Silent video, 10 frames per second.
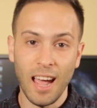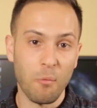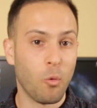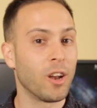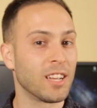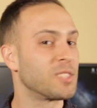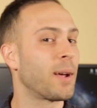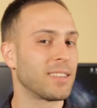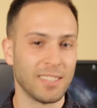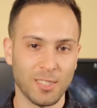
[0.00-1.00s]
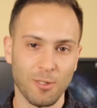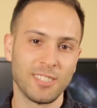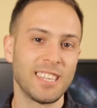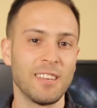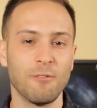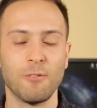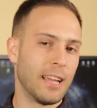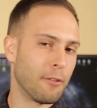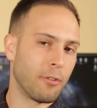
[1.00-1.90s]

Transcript: and weren't expecting to receive. Now,